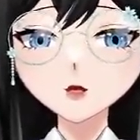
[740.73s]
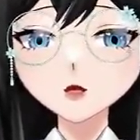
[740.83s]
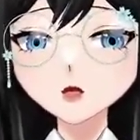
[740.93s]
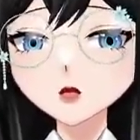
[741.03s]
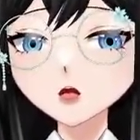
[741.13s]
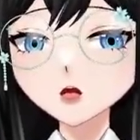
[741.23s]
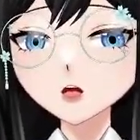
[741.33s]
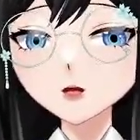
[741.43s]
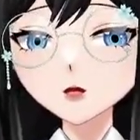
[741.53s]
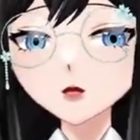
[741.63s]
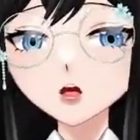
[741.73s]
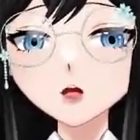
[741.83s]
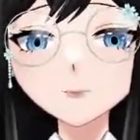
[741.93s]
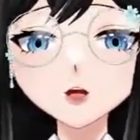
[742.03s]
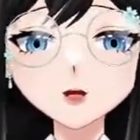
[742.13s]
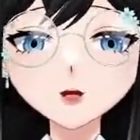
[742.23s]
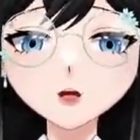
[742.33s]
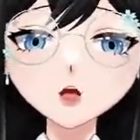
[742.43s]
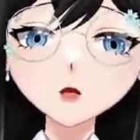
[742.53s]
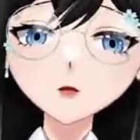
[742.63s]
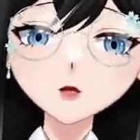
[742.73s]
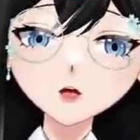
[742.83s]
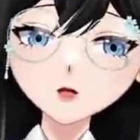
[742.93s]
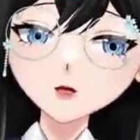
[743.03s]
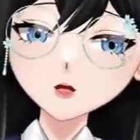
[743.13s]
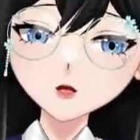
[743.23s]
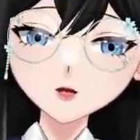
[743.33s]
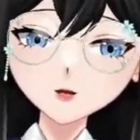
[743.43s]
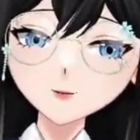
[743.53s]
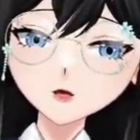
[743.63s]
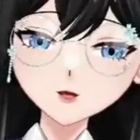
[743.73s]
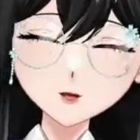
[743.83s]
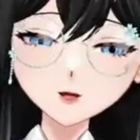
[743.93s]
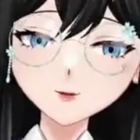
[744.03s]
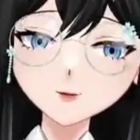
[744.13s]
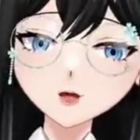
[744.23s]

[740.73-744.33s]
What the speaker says: core histone complex is around 147 base